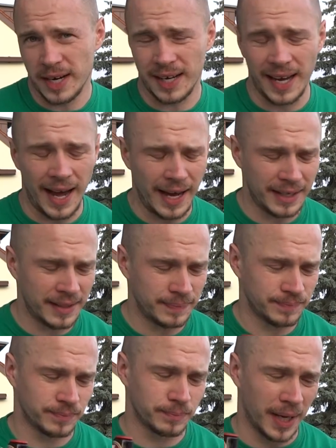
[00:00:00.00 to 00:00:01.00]
glass,
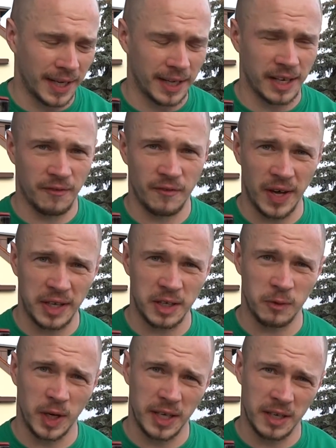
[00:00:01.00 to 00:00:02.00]
but at the
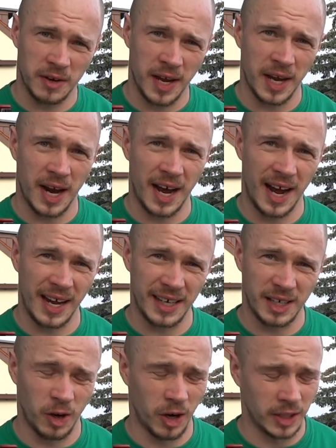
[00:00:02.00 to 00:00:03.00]
festivals you can either
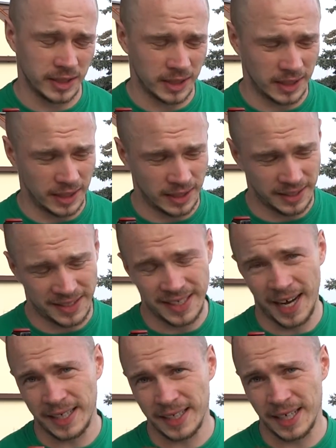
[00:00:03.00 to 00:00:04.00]
order a
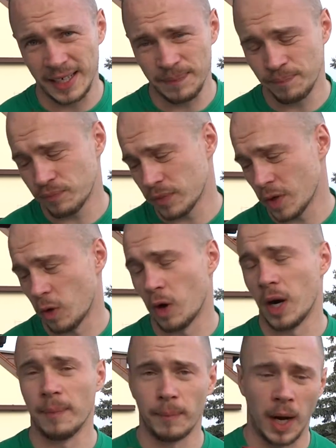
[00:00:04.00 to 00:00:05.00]
Seidler
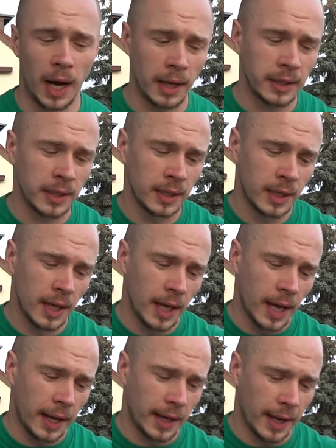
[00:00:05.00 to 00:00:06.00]
or a Maß,
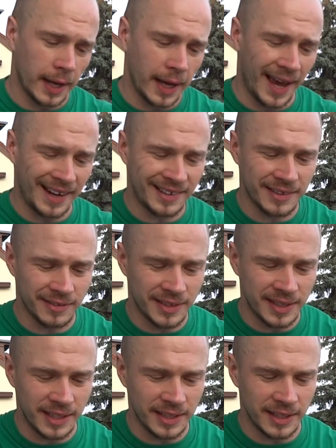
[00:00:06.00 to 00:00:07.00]
and I guess you've
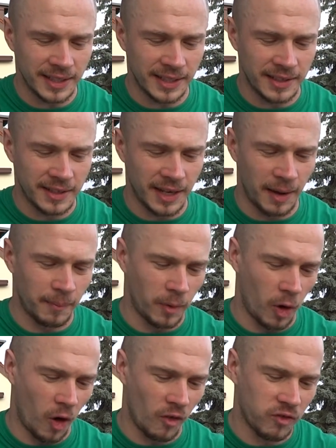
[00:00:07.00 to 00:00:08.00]
seen it in some
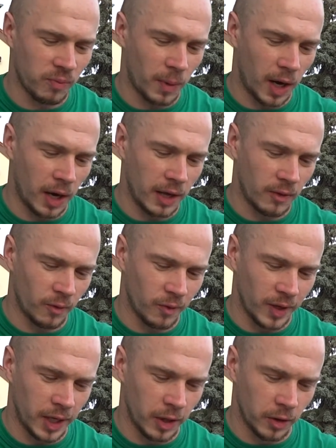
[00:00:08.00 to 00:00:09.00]
of my
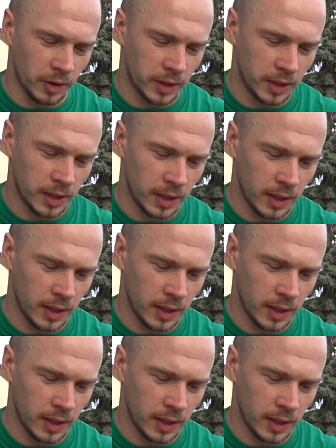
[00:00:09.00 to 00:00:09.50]
videos.